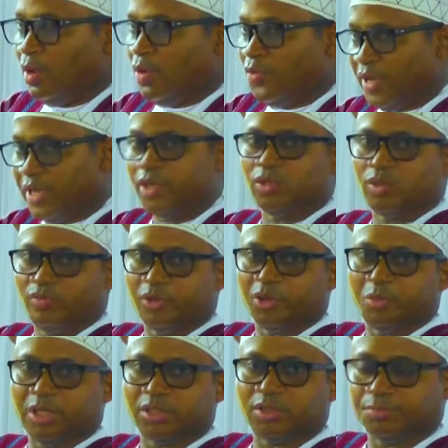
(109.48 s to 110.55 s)
Thank you so very
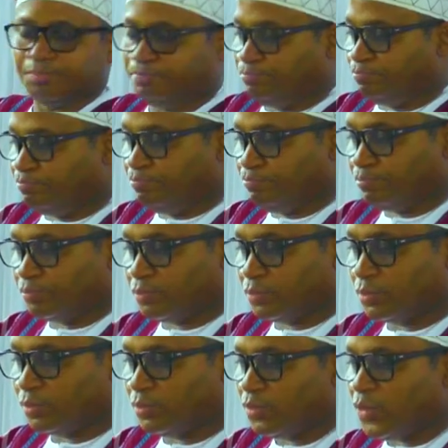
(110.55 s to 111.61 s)
much.
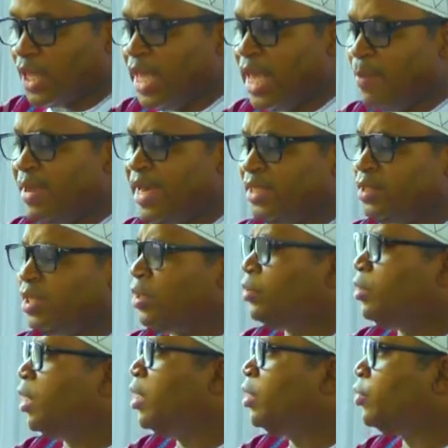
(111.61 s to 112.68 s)
Eminent
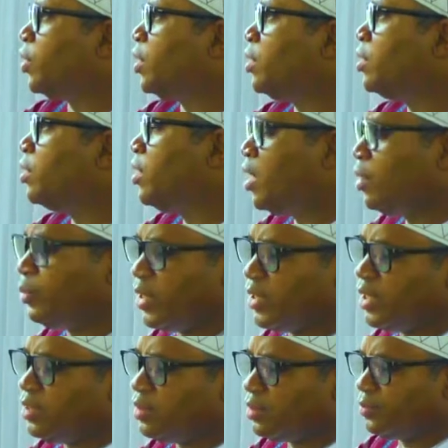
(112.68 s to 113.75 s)
dignitaries here
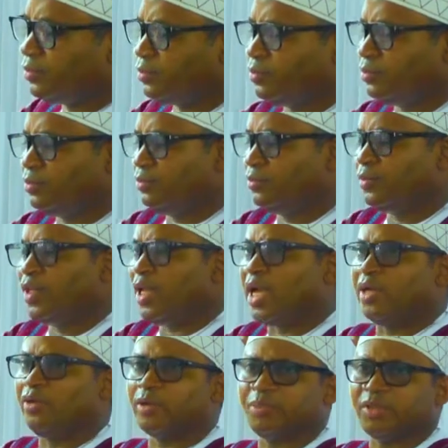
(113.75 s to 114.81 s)
present
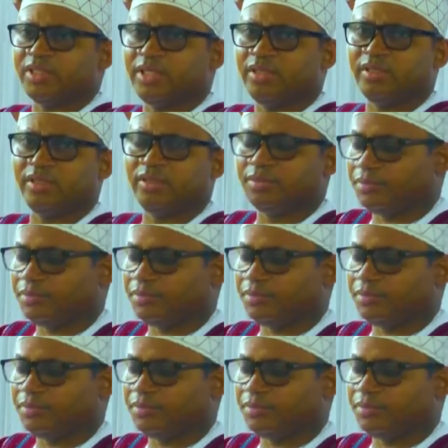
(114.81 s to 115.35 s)
and represented.